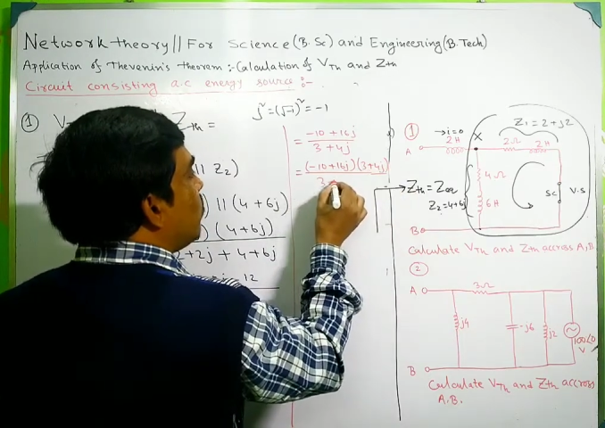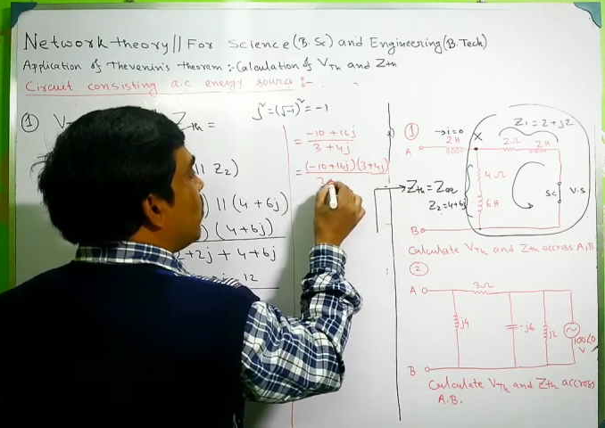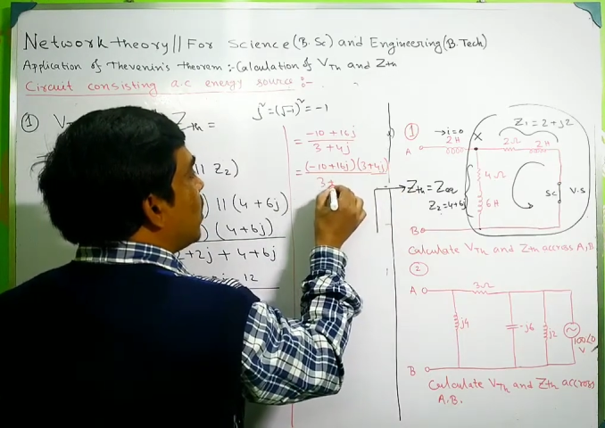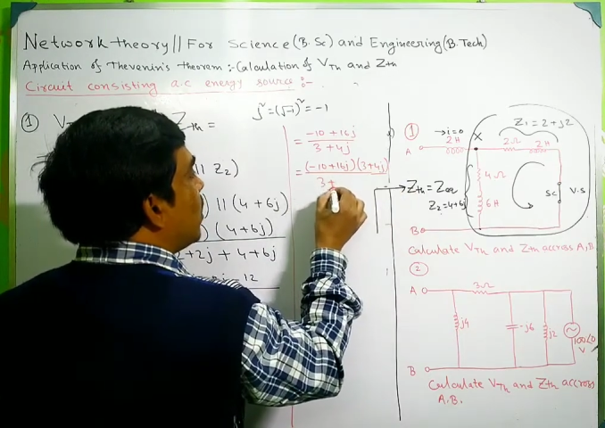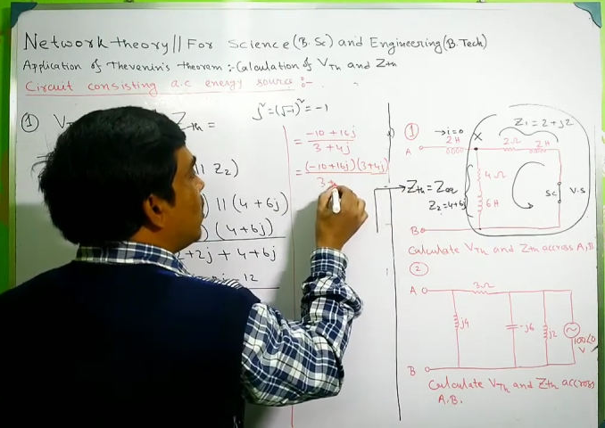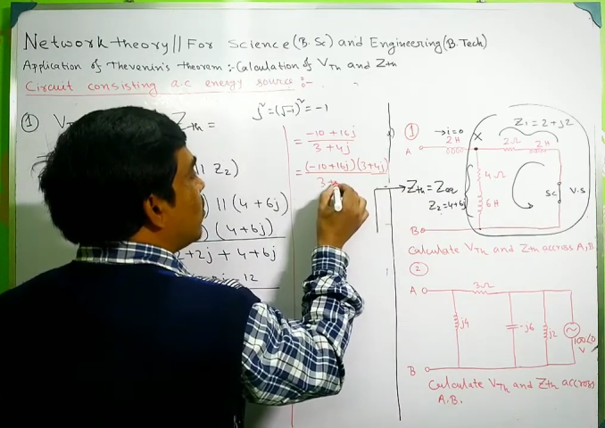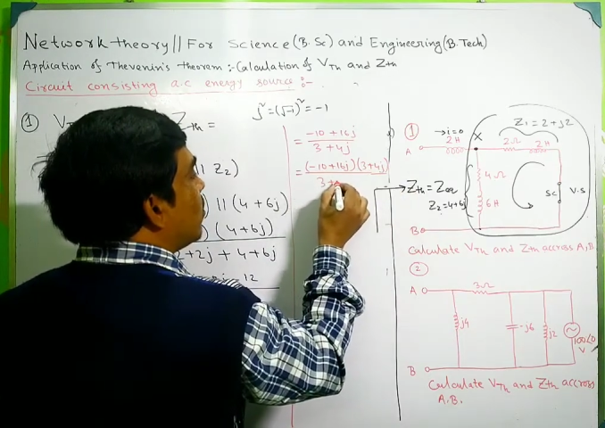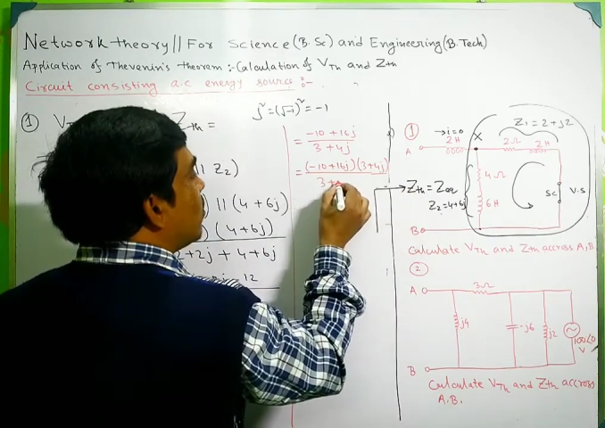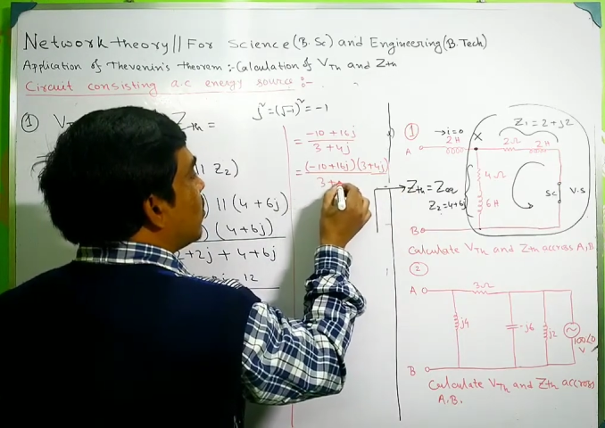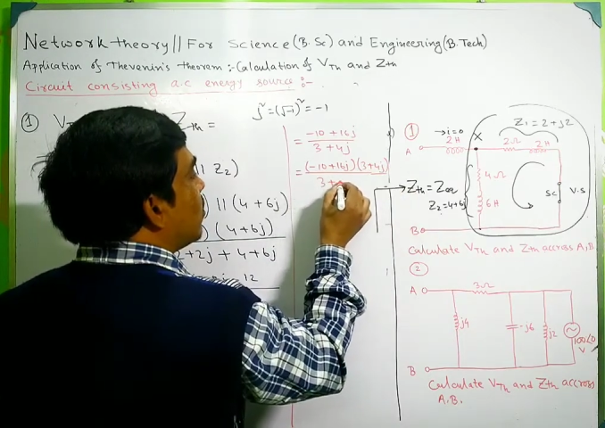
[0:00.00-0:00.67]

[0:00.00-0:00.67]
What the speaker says: plus